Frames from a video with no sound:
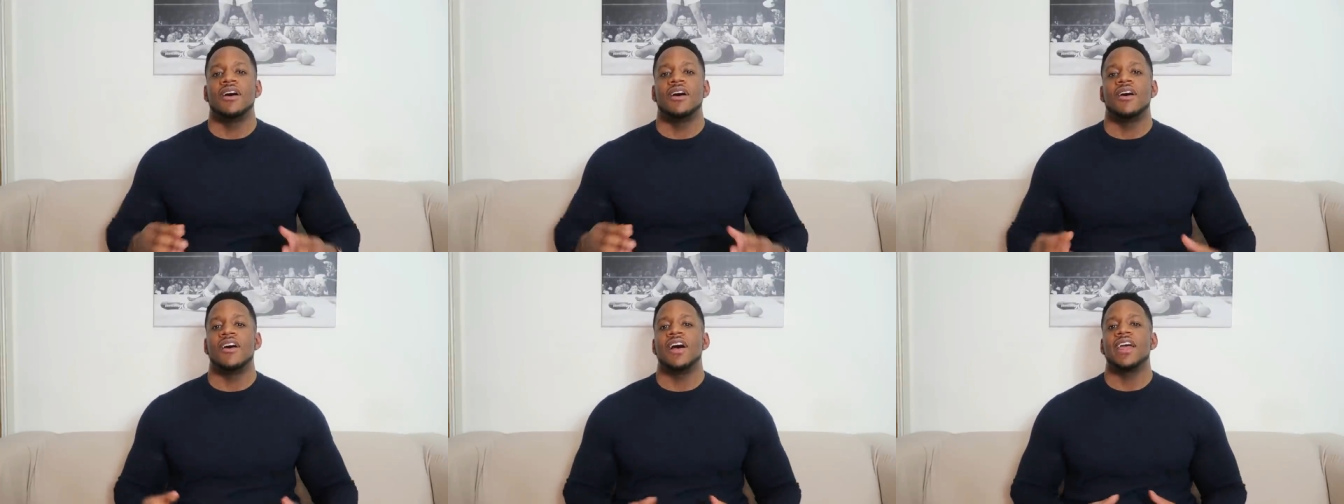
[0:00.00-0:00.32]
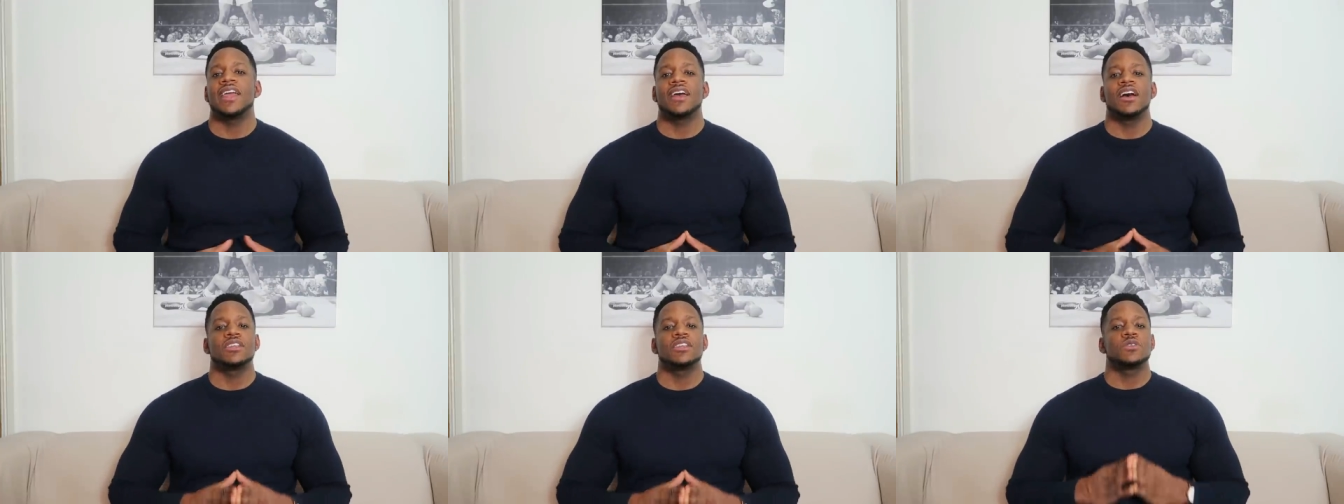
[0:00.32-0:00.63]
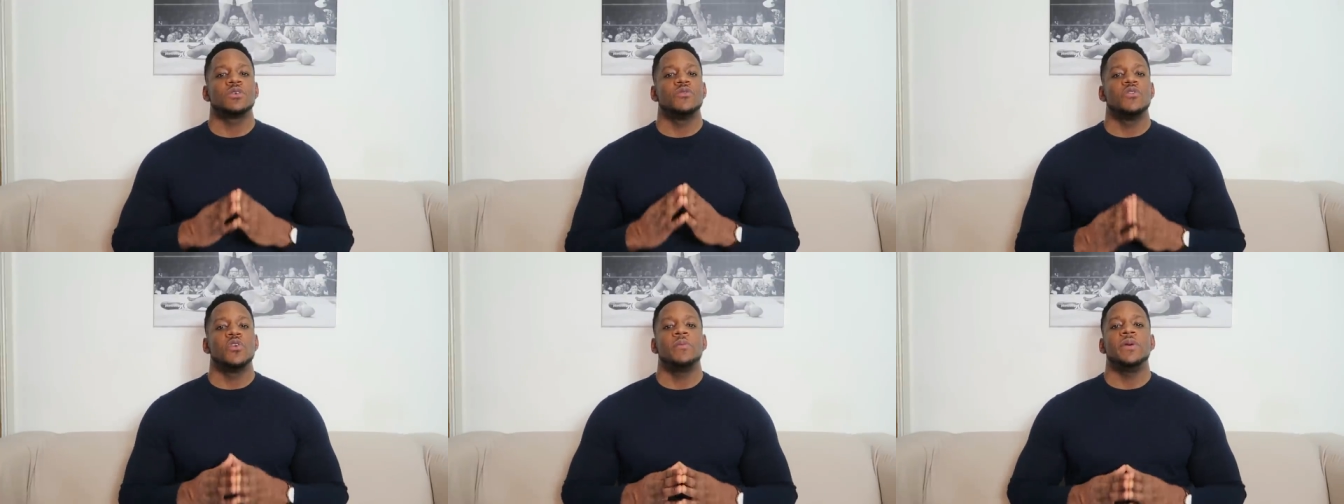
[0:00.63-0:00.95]
Alright guys,
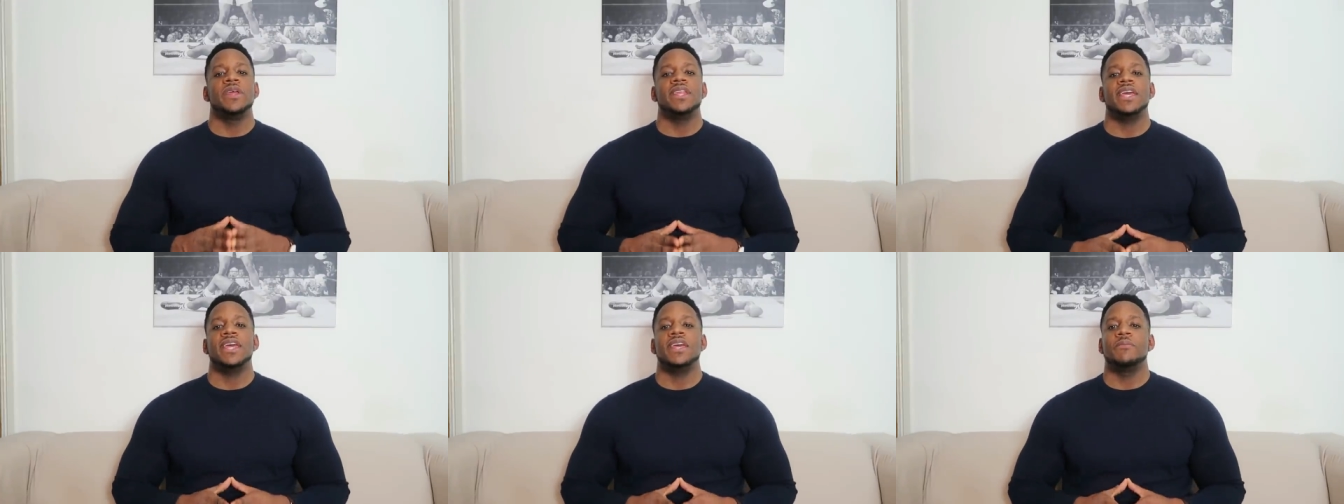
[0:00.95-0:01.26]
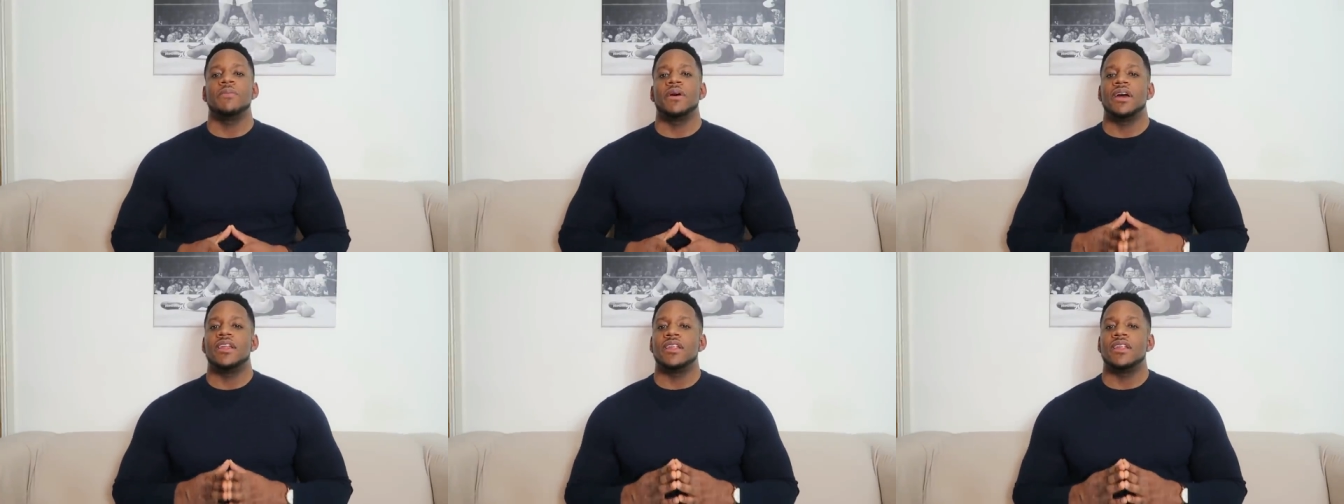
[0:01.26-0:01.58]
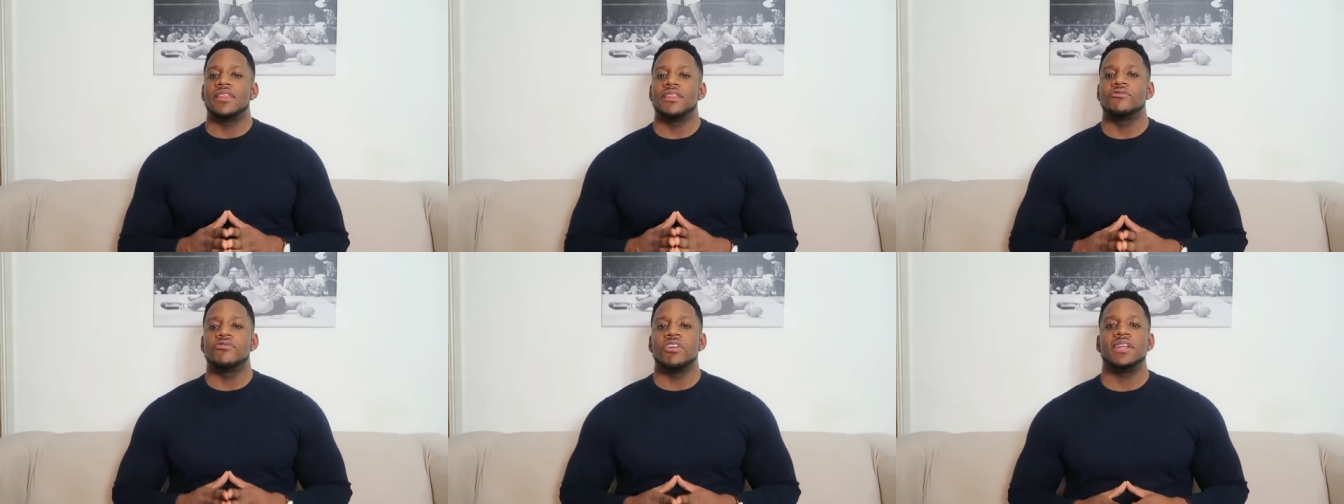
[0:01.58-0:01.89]
so we've all been hit by
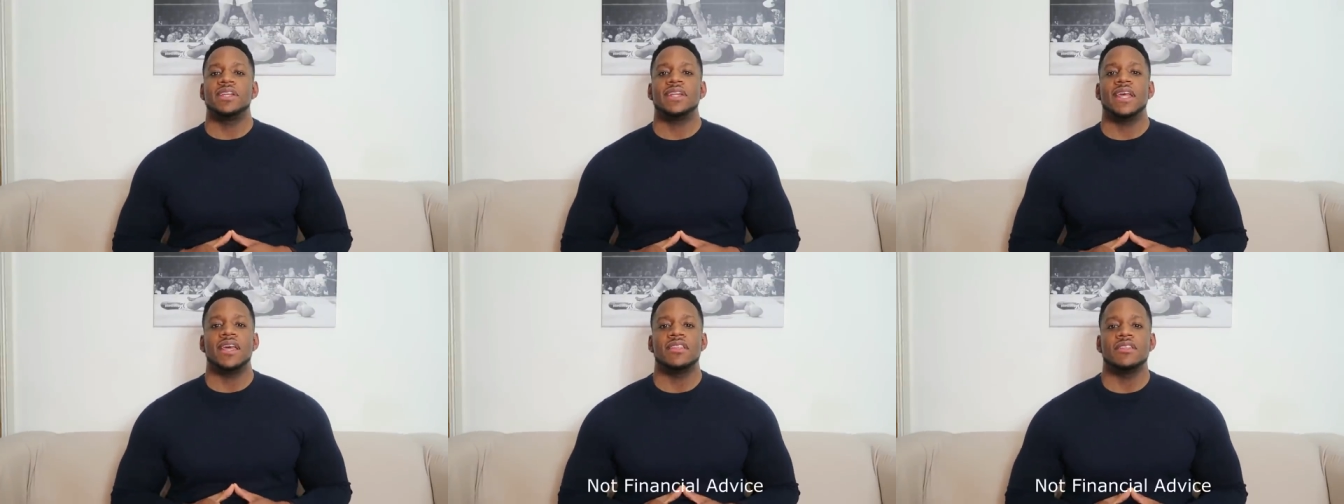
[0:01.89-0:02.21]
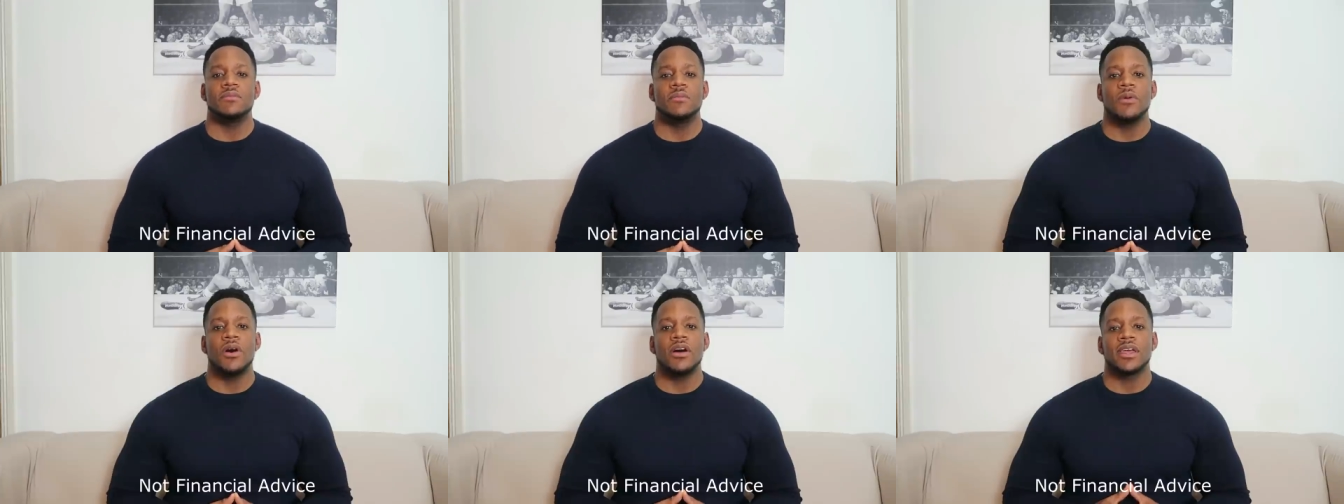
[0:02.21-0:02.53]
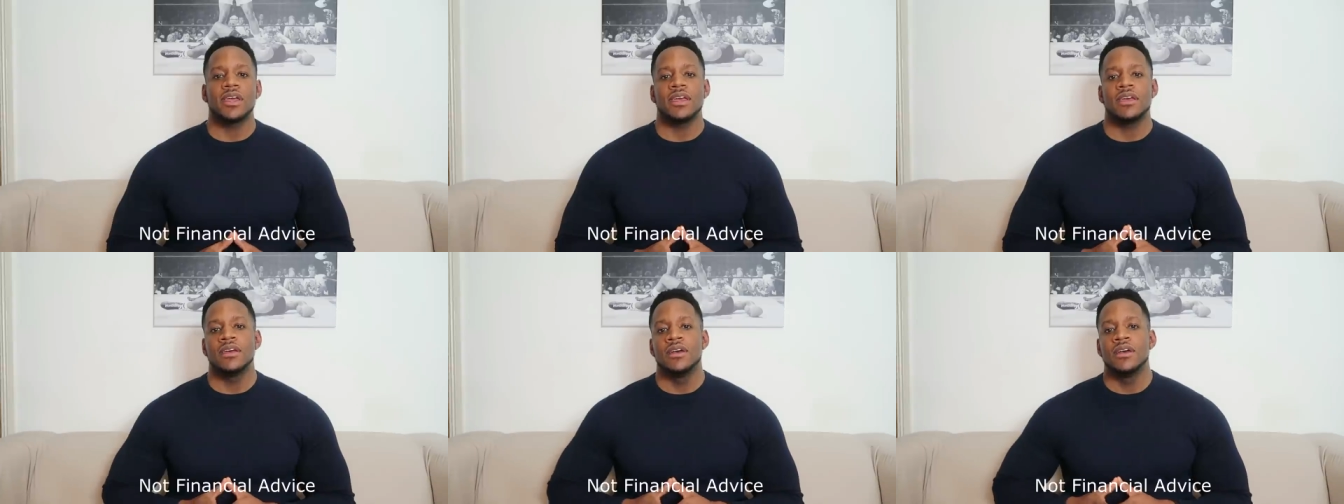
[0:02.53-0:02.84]
another red day in the
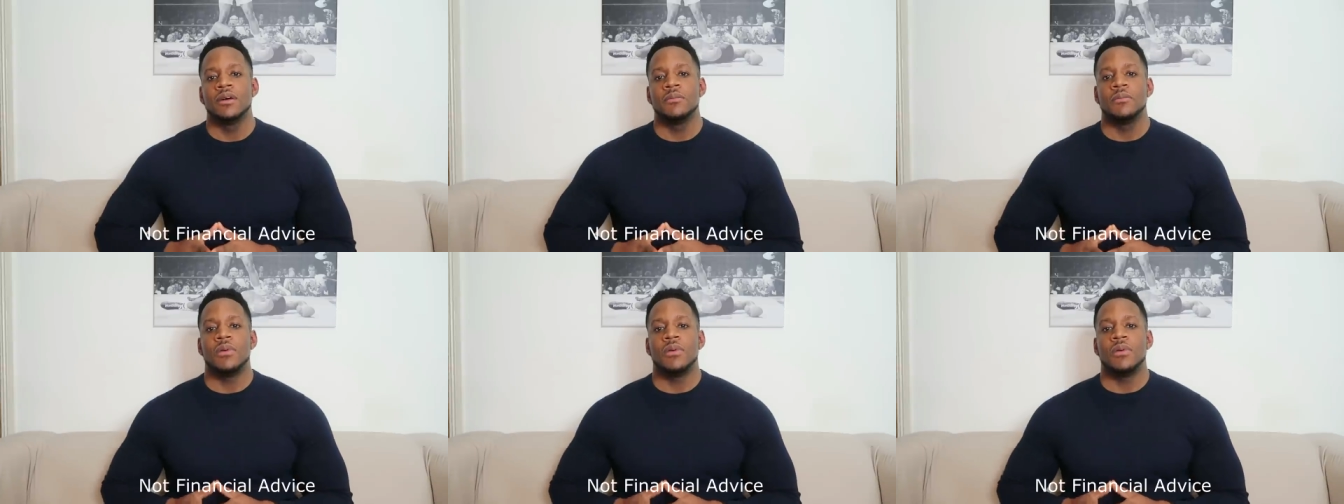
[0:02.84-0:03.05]
market,